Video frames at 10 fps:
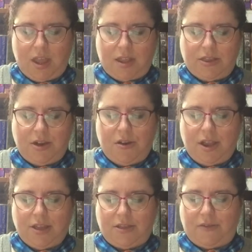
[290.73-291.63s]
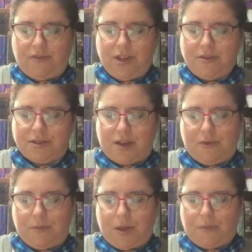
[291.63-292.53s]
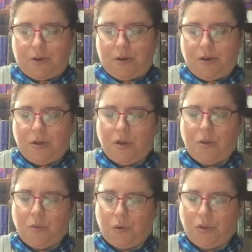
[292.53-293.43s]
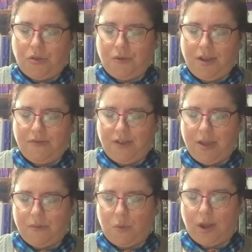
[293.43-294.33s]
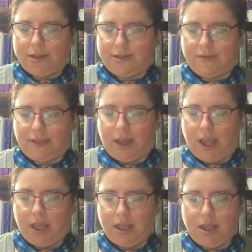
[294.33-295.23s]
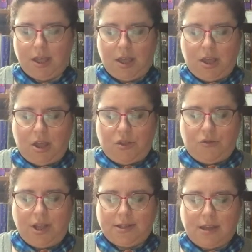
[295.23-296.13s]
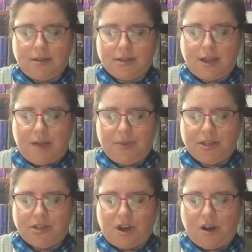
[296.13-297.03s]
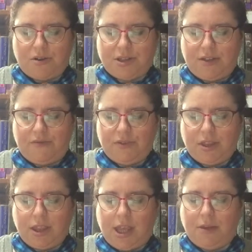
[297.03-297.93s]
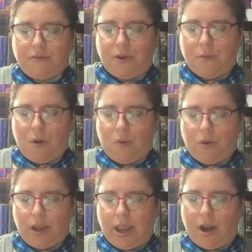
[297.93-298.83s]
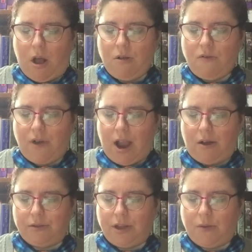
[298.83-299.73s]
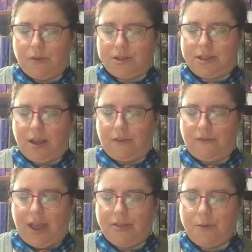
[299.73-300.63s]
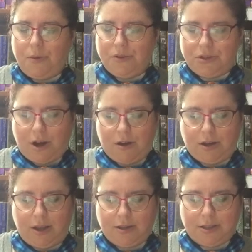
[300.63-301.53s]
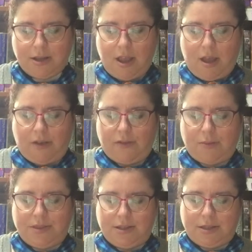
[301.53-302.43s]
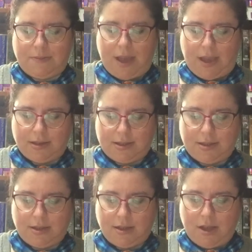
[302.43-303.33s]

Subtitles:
Near it in the field, I remember, were 3 faint points of light, 3 telescopic stars infinitely remote, and all around it was the unfathomable darkness of empty space.